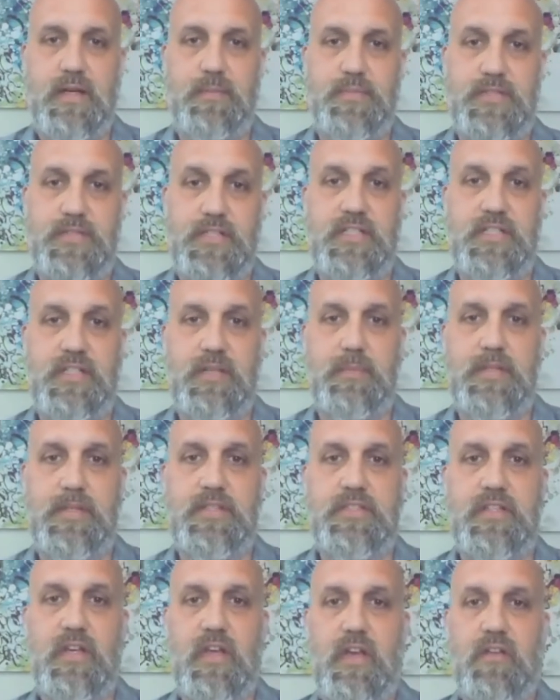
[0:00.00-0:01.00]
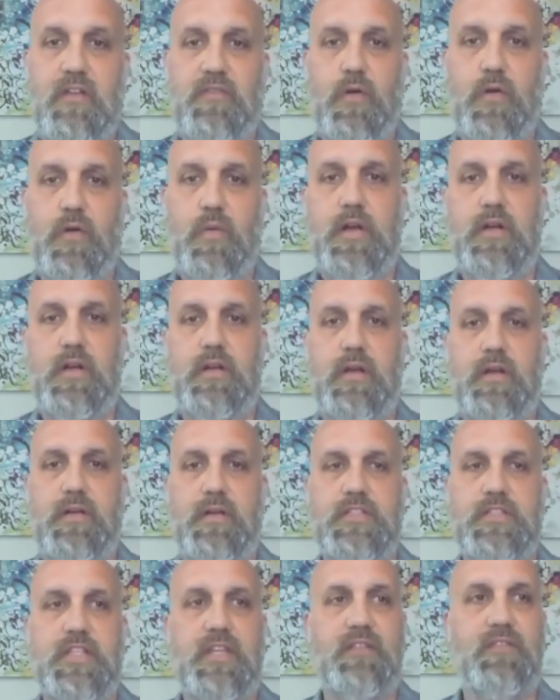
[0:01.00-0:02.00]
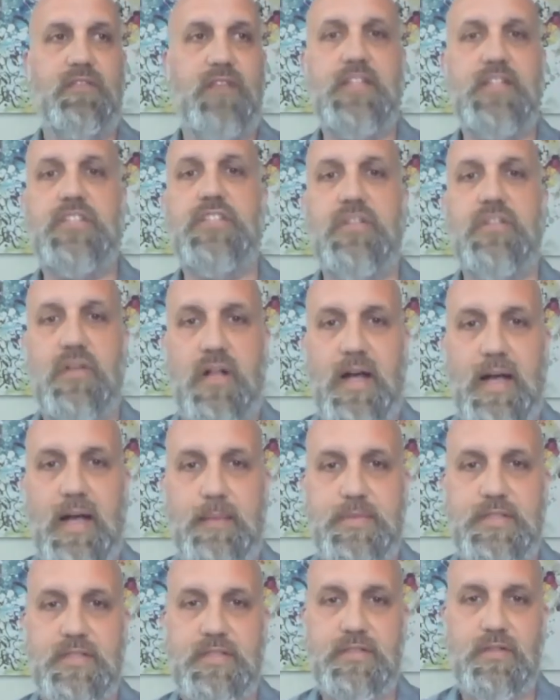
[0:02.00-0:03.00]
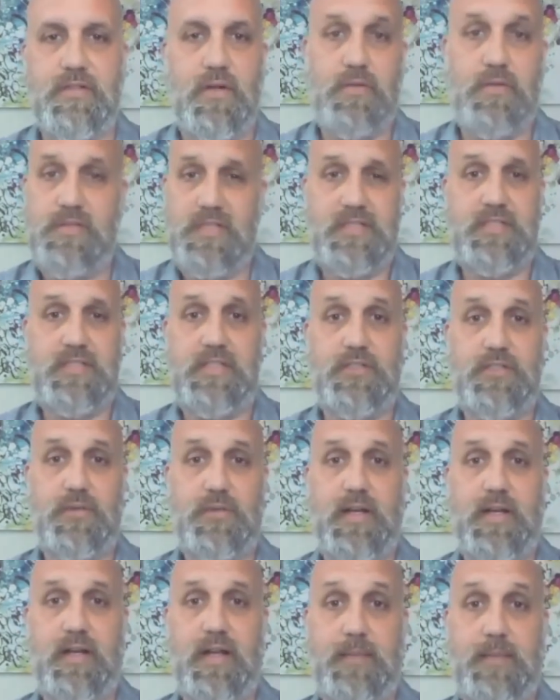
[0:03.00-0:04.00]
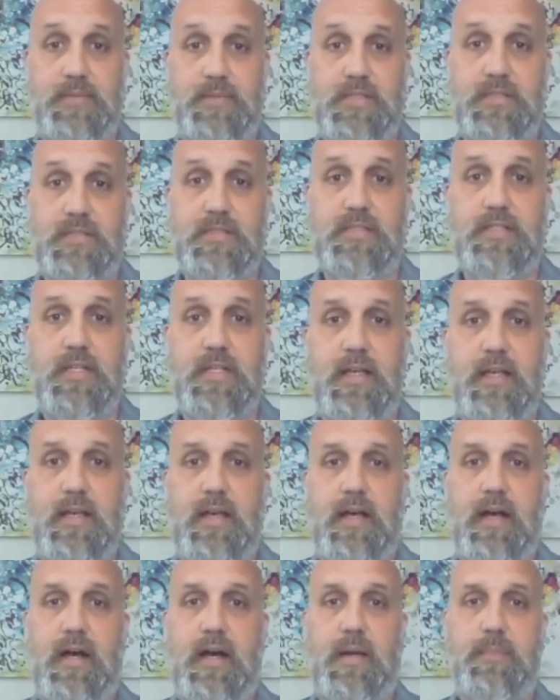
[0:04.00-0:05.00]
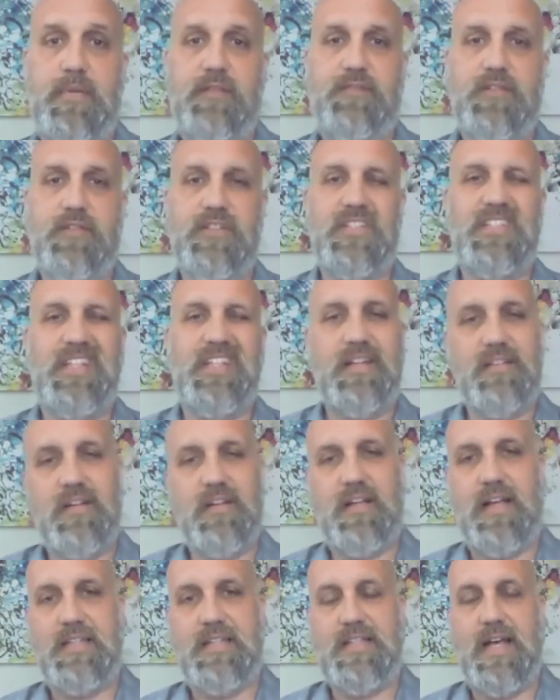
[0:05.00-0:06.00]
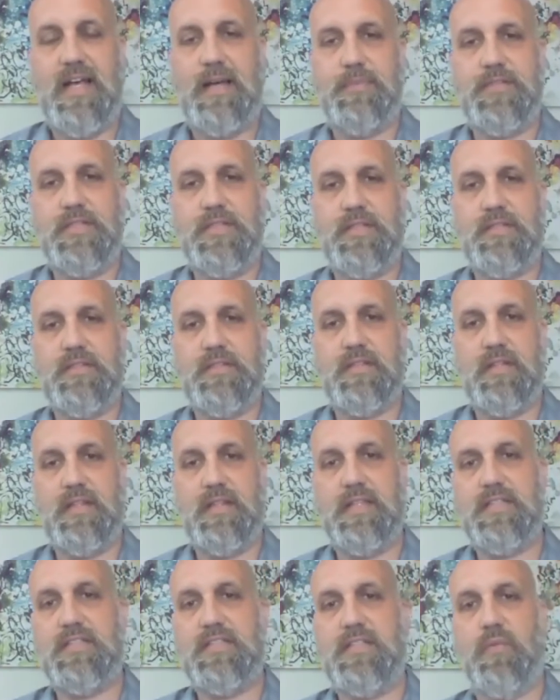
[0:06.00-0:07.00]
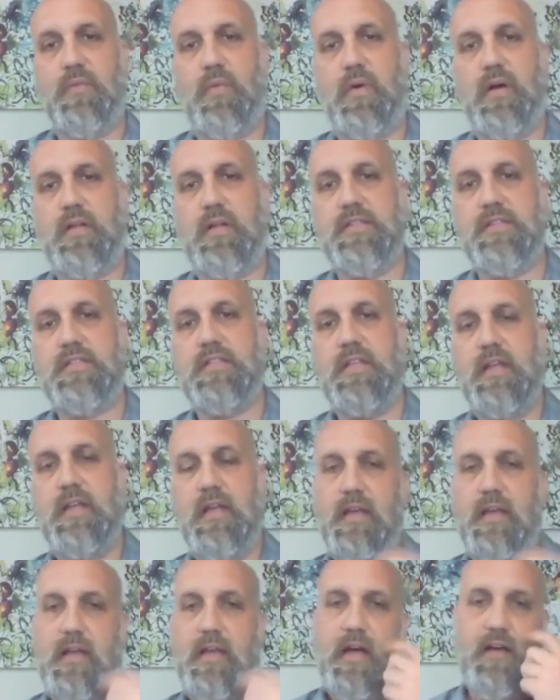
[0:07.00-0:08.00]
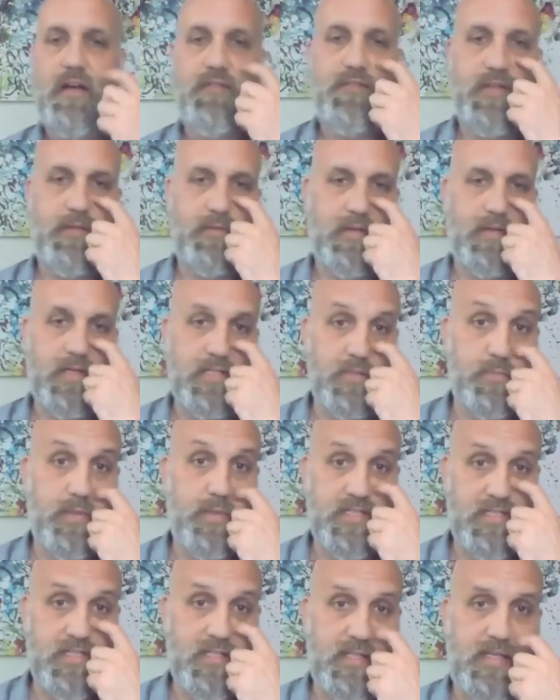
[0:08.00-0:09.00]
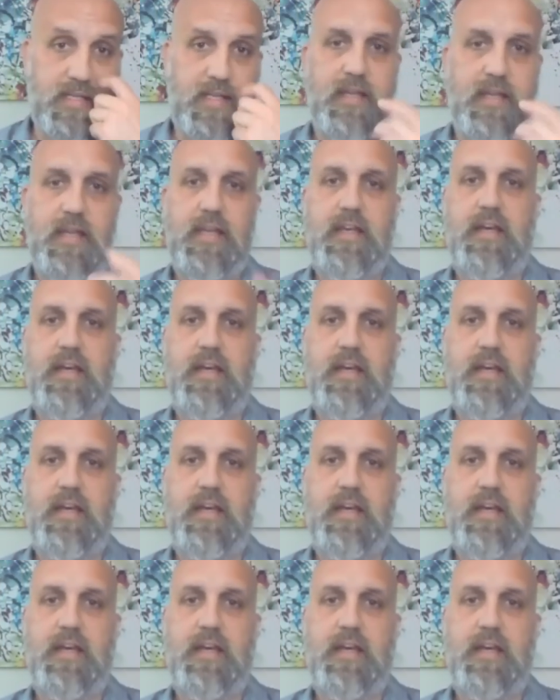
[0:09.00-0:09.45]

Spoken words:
position limits for what are known as conventional options or OTC traded options. But for standardized options, the listed ones, FINRA expressly